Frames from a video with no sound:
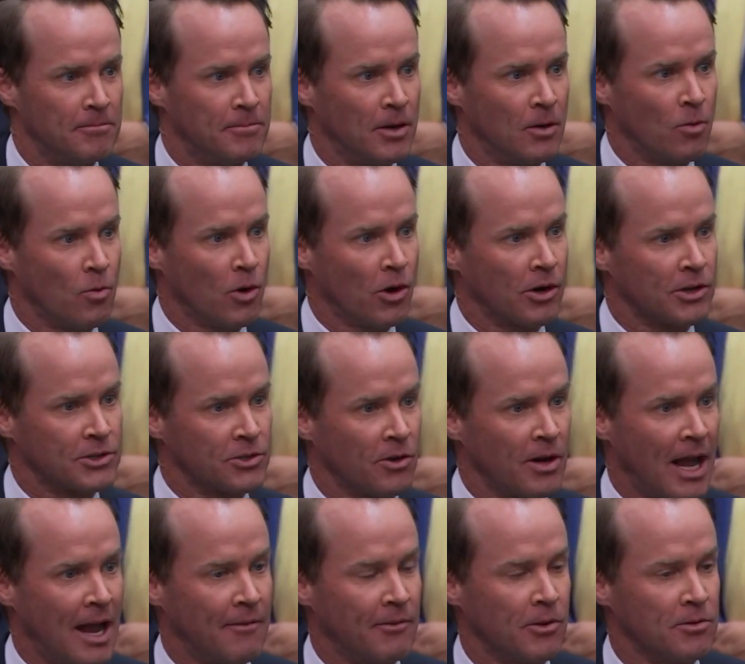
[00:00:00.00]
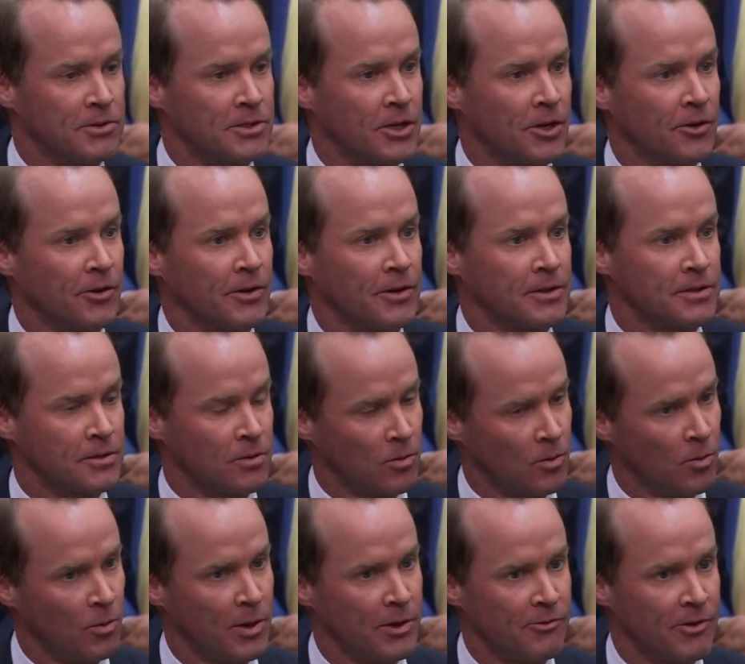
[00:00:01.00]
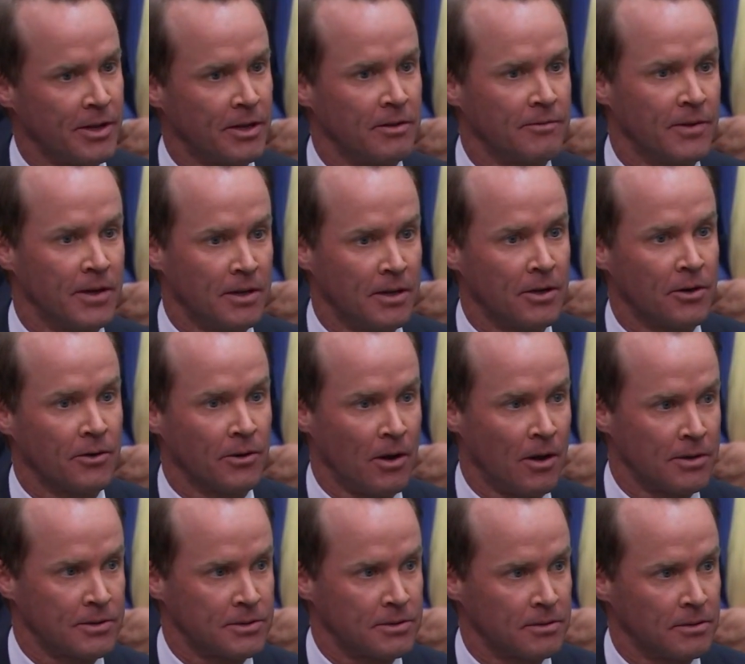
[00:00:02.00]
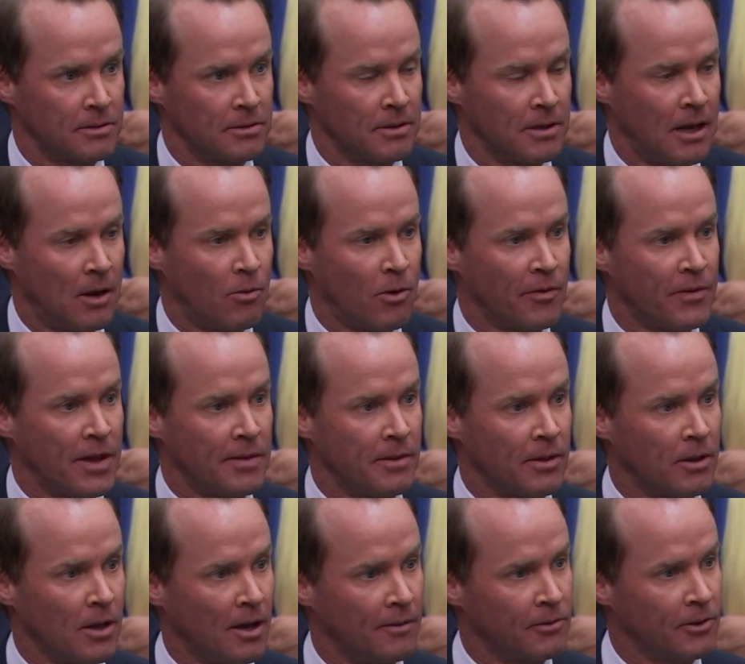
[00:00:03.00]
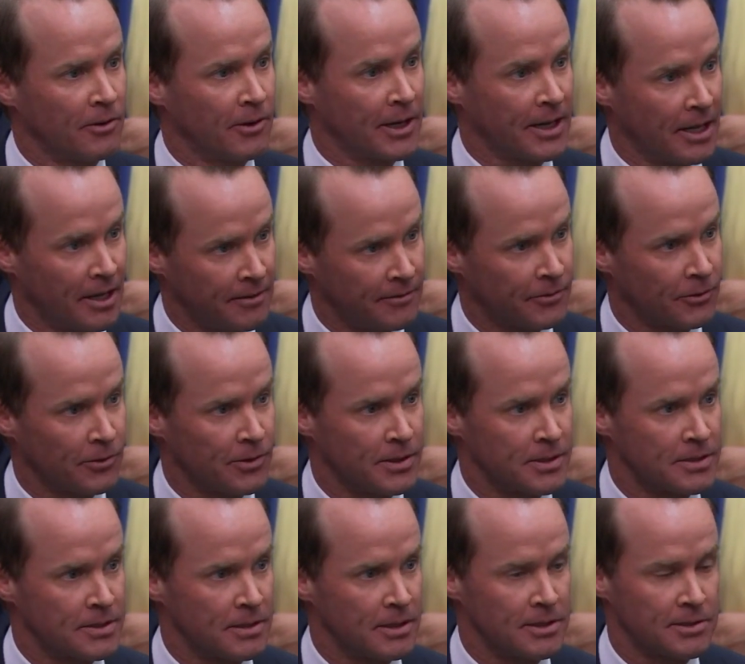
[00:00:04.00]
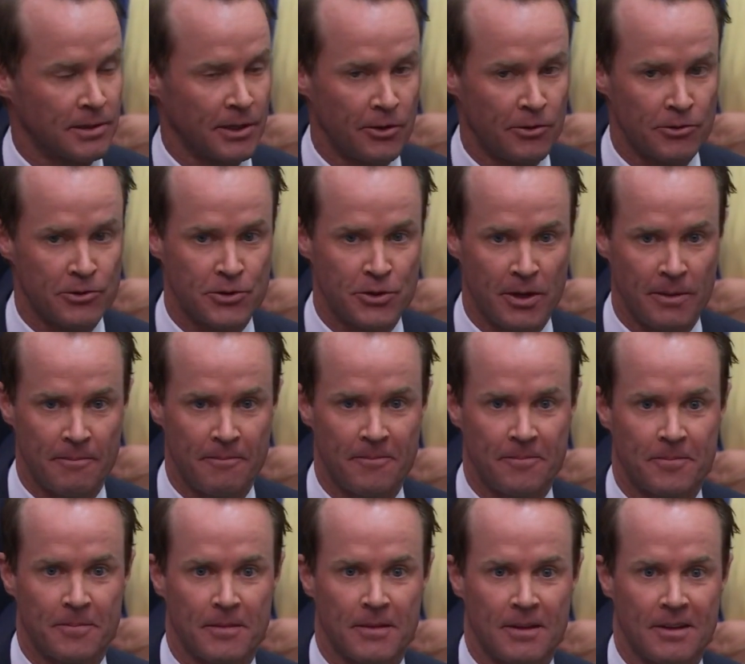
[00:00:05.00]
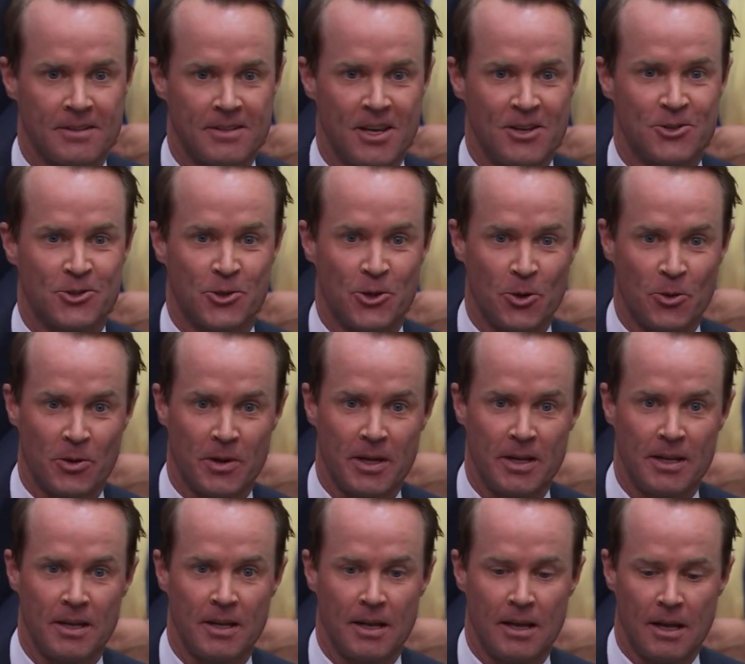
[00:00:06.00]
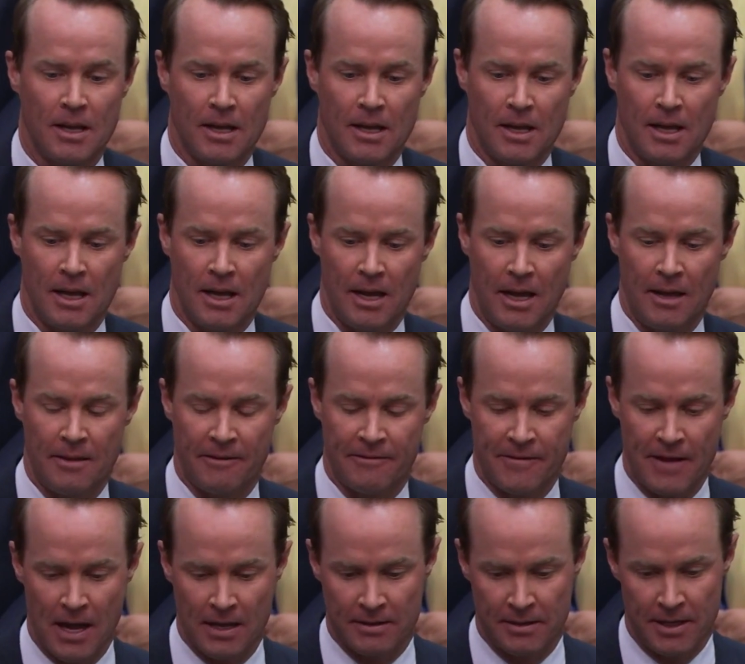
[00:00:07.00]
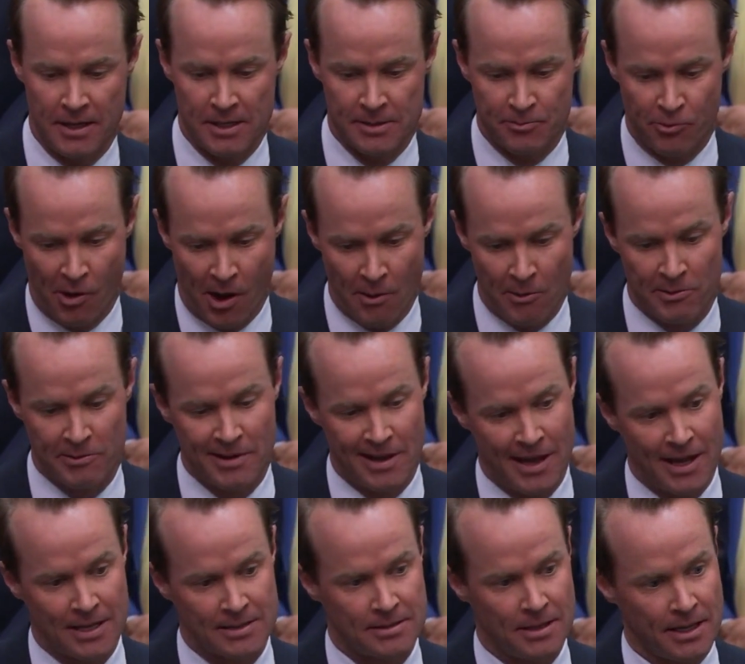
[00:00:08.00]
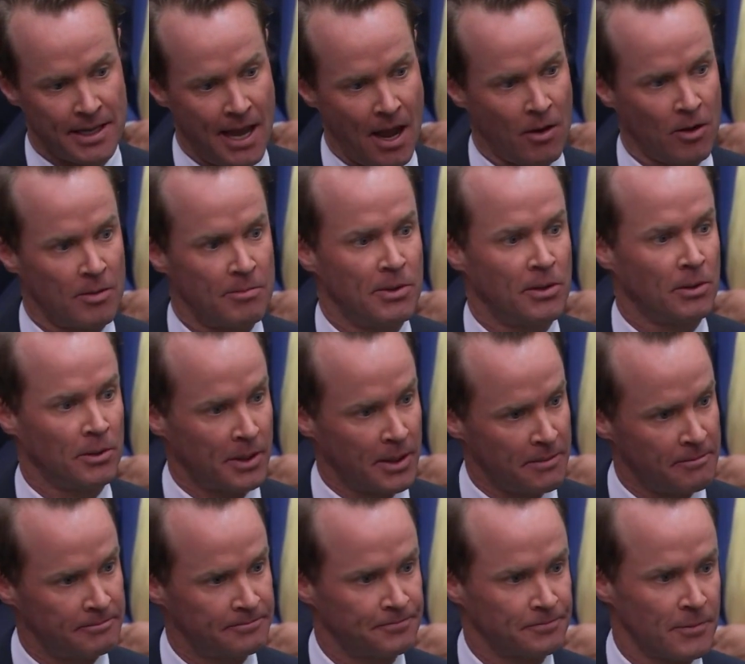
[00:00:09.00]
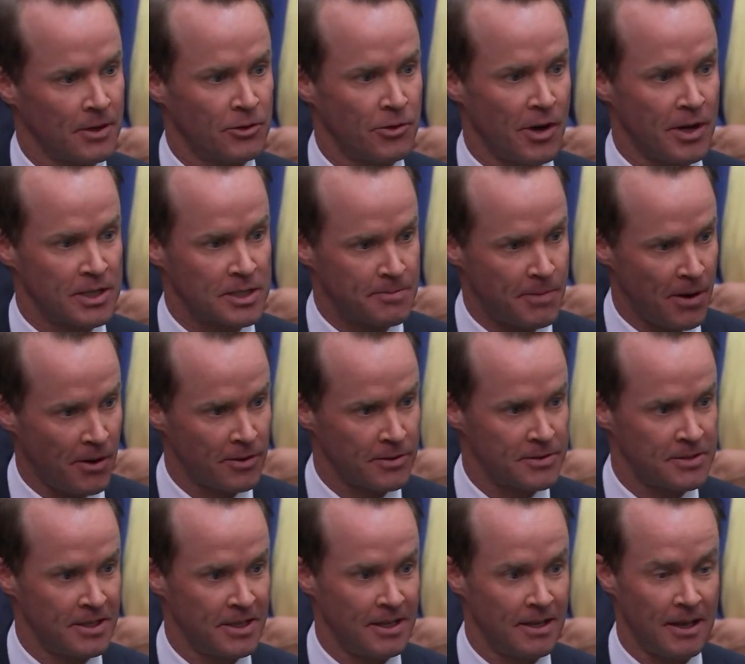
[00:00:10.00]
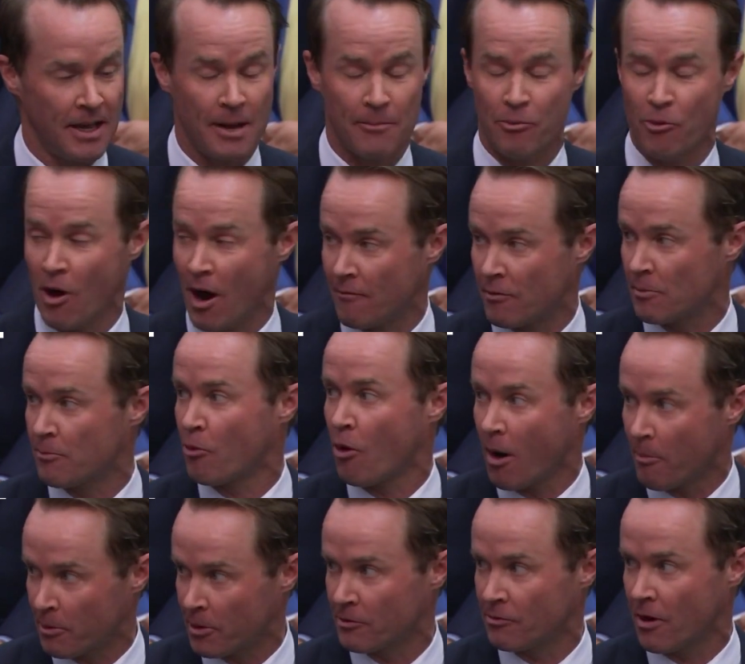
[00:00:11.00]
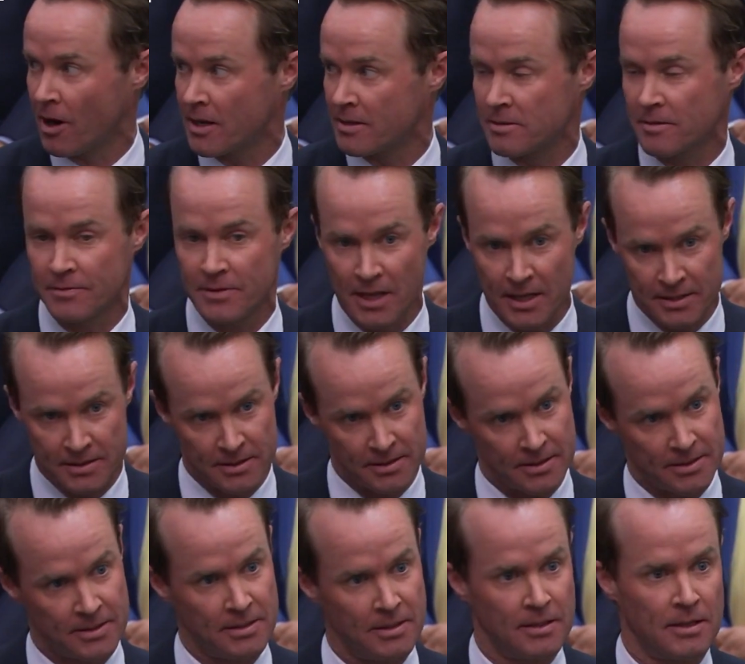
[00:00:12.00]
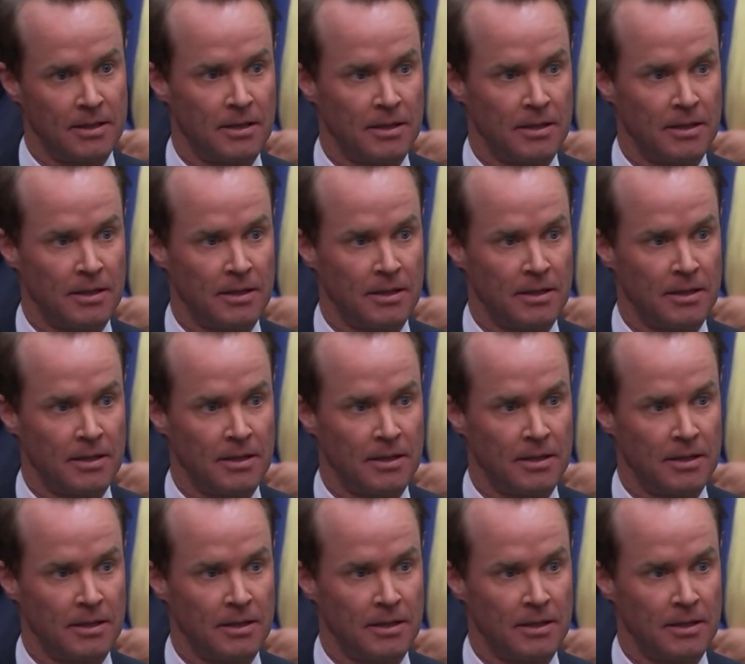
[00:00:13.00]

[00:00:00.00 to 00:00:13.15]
But we're going to start having those hearings when we reconvene here in Austin. I want to thank the governor again for his leadership, his ingenuity, and the fact that he has prioritized accountability, transparency, and private property rights of Texans